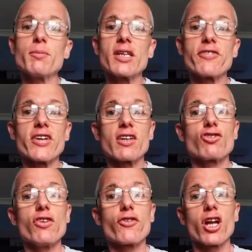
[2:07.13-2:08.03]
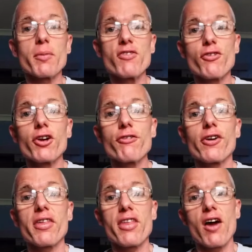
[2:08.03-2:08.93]
minifigures, you've got to be very,
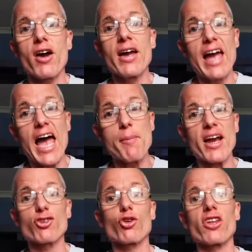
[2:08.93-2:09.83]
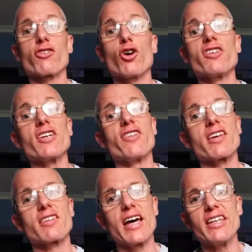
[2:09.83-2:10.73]
very thorough and make sure there's no
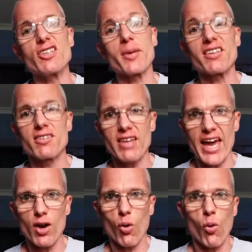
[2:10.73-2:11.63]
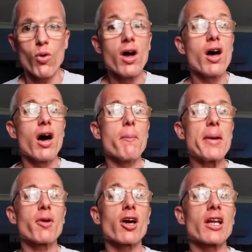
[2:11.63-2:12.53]
defects in these pieces at all.
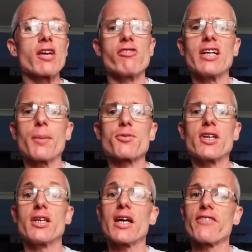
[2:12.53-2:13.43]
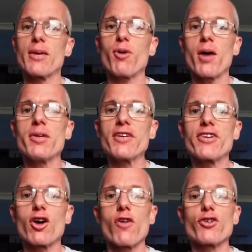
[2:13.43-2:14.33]
People are going to get really upset if they buy a
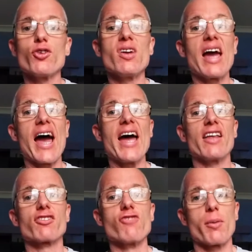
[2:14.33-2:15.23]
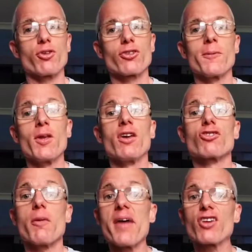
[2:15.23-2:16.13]
minifig off you and it's rubbish.
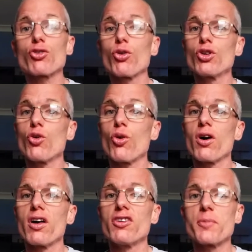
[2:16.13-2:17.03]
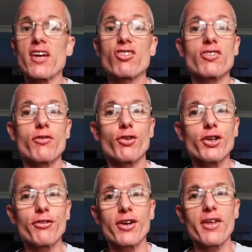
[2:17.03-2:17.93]
So make sure your inspections are
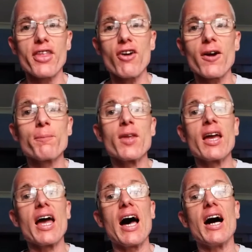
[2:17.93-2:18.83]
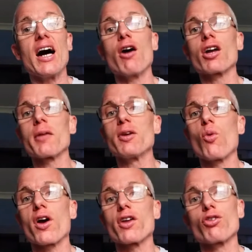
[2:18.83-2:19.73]
very, very thorough. I'm going to be
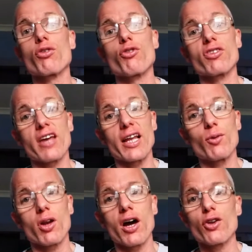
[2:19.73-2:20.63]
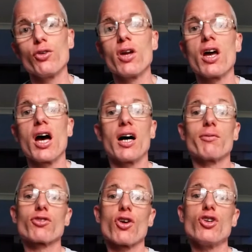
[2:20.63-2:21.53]
walking you through exactly what I do
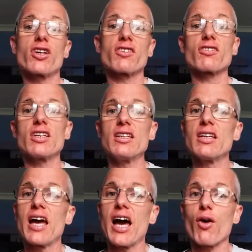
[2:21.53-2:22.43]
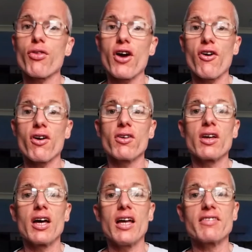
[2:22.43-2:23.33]
so you can see how thorough
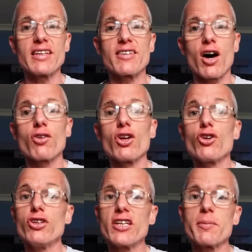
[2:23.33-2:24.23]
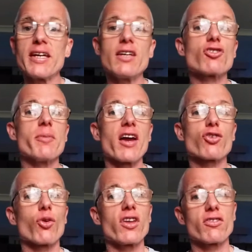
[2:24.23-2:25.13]
and detailed you need to be to make
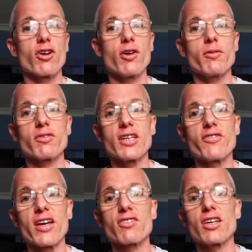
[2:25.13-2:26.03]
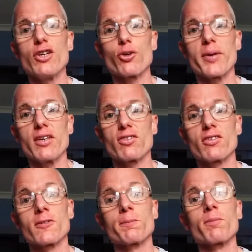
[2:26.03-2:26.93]
sure there's no defects in your
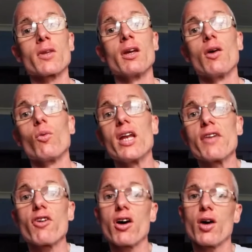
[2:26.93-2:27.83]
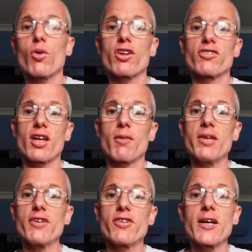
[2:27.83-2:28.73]
pieces. Whenever I want to sell a
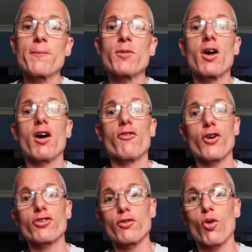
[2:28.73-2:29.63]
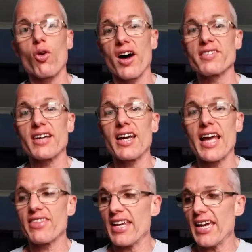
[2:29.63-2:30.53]
minifigure, first of all, I start
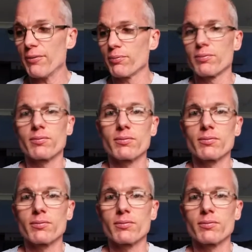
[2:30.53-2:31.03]
at the head.